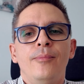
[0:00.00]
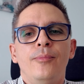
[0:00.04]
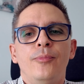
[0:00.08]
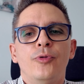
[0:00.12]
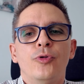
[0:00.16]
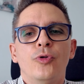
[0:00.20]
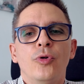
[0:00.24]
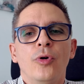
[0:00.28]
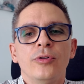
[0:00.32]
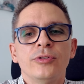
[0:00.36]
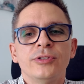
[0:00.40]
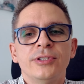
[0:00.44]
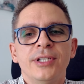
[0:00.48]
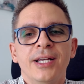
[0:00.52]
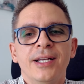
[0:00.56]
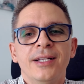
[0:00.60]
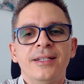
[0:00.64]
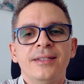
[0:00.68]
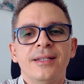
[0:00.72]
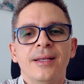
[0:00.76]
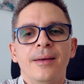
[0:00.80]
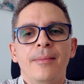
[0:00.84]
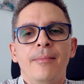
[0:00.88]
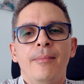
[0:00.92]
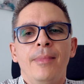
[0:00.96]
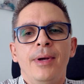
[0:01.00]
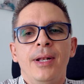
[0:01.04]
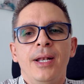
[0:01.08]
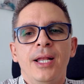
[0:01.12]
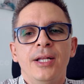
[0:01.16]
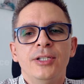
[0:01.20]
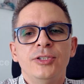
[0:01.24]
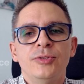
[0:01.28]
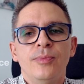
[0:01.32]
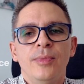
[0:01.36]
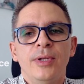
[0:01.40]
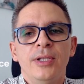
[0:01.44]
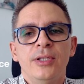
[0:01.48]
Project
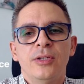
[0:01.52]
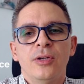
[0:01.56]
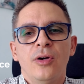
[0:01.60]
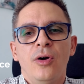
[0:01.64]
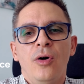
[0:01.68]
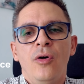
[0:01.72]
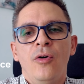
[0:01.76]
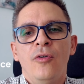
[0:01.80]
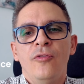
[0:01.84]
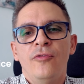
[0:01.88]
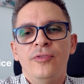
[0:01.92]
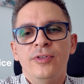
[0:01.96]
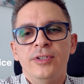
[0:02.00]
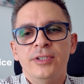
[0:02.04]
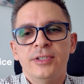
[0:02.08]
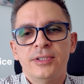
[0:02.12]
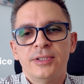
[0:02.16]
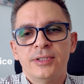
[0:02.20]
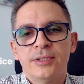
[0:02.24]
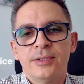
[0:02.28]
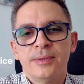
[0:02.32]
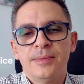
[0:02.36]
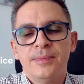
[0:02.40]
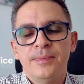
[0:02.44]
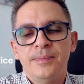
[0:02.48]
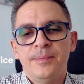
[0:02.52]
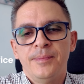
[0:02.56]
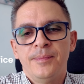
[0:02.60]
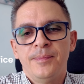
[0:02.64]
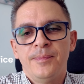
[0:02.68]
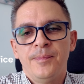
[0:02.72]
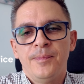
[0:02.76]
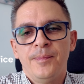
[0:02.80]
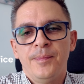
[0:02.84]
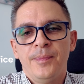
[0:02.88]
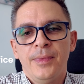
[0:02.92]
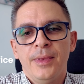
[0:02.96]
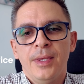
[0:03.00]
Management Office.
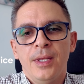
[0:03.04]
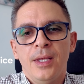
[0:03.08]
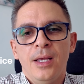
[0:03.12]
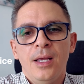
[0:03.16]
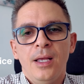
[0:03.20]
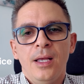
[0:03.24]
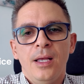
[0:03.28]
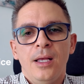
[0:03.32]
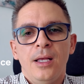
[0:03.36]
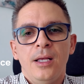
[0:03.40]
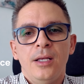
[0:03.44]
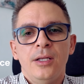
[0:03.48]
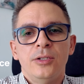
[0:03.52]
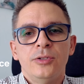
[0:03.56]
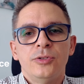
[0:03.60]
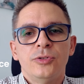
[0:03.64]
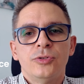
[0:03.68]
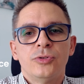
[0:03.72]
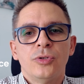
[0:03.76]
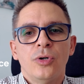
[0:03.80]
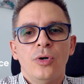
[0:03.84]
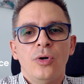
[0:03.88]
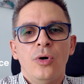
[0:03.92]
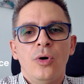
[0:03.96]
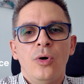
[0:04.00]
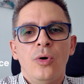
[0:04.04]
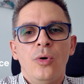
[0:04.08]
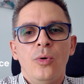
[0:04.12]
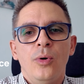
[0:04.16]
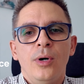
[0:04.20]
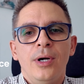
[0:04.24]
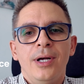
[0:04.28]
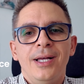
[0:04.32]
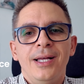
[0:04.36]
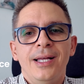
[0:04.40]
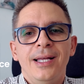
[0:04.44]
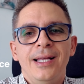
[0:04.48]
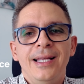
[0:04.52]

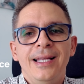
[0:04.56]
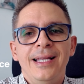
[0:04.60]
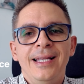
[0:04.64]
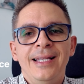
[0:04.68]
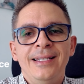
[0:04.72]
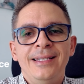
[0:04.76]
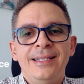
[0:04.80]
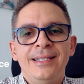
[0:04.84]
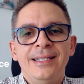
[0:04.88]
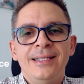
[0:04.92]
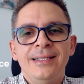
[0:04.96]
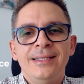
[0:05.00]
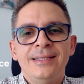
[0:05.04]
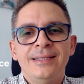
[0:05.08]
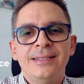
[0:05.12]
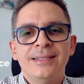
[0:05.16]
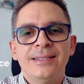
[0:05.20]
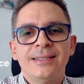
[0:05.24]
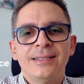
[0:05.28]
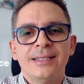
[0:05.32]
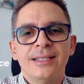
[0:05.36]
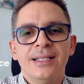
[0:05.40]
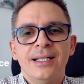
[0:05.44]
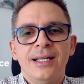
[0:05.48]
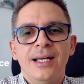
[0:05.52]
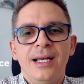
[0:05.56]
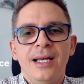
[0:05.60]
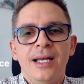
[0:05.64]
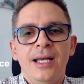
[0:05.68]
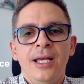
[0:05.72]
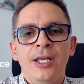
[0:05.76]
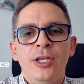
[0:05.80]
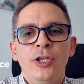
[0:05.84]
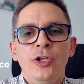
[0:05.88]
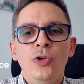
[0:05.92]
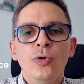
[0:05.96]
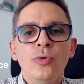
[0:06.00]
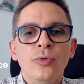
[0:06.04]
So it is
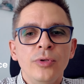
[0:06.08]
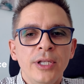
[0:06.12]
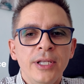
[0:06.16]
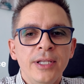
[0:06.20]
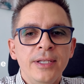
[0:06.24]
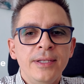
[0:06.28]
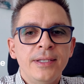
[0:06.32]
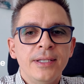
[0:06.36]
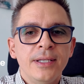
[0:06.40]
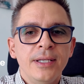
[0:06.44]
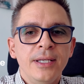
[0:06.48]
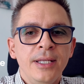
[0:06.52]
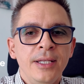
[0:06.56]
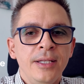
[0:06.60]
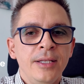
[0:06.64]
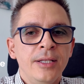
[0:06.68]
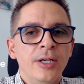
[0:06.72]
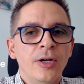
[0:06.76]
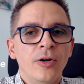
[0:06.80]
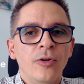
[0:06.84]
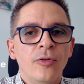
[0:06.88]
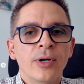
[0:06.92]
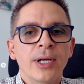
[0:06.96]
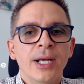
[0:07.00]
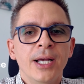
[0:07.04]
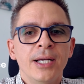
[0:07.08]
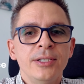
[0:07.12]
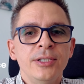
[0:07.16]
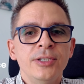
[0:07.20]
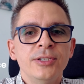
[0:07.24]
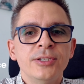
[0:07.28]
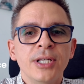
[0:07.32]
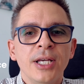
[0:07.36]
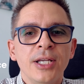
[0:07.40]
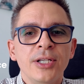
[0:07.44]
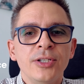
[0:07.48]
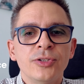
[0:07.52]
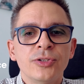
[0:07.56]
a unit in the
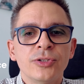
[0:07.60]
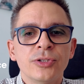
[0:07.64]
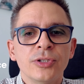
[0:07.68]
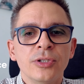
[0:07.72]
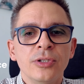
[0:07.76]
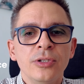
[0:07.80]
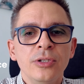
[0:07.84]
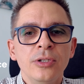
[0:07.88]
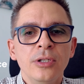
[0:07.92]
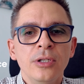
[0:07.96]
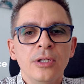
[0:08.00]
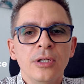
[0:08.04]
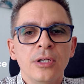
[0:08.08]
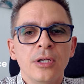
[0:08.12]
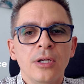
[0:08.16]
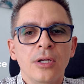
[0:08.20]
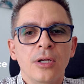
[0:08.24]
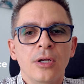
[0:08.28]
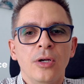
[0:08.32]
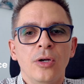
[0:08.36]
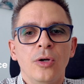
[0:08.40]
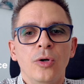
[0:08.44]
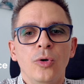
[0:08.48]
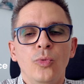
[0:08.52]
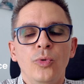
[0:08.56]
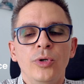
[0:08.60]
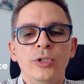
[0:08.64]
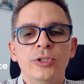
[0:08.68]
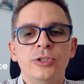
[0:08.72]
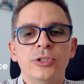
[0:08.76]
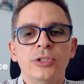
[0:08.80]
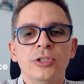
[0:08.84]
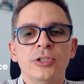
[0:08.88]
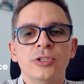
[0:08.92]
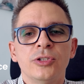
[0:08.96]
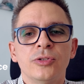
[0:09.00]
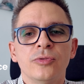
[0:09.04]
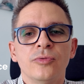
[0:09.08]
organization which
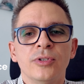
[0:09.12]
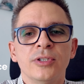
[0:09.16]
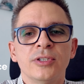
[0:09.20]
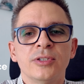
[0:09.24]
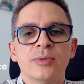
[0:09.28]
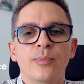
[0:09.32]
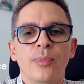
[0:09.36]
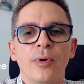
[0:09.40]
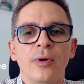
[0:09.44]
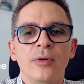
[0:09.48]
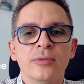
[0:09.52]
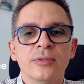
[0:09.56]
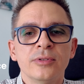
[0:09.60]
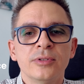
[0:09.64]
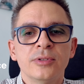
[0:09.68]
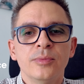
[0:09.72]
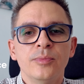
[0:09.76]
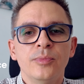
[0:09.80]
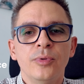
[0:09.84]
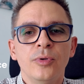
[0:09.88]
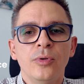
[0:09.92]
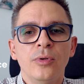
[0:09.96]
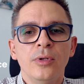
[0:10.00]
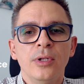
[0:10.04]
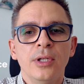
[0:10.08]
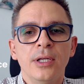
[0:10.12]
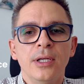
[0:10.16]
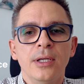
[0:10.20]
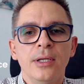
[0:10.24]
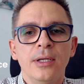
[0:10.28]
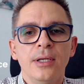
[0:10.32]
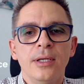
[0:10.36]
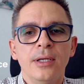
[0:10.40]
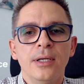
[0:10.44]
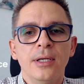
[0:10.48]
is responsible